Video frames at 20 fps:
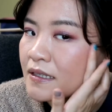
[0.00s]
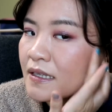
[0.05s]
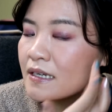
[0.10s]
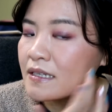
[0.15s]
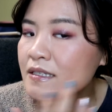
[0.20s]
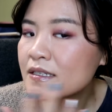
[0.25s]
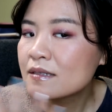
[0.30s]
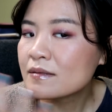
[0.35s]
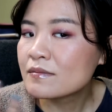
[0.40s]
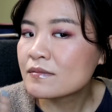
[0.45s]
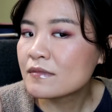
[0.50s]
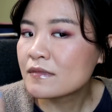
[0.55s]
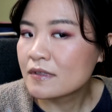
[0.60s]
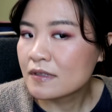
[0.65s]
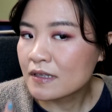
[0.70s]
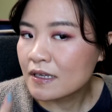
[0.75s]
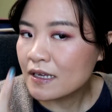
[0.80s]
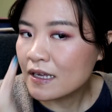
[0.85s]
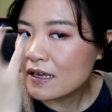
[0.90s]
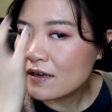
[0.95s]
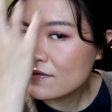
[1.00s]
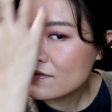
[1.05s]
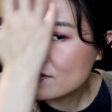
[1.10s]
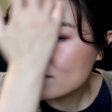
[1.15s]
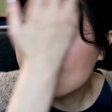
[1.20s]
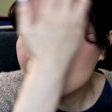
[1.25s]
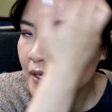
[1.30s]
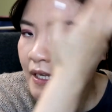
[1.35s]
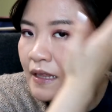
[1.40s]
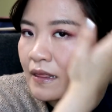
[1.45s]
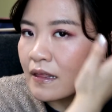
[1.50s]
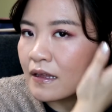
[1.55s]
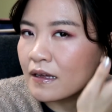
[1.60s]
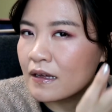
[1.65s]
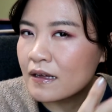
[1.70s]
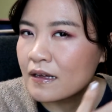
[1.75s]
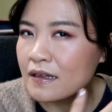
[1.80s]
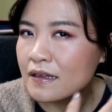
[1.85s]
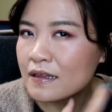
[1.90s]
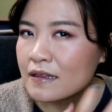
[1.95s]
doesn't gives me
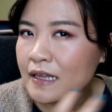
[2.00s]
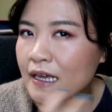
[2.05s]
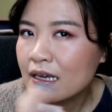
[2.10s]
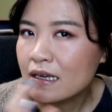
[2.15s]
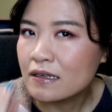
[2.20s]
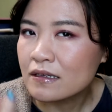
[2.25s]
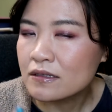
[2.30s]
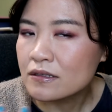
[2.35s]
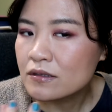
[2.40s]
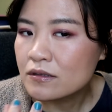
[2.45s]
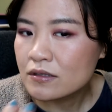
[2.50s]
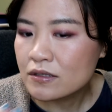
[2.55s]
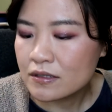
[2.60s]
the like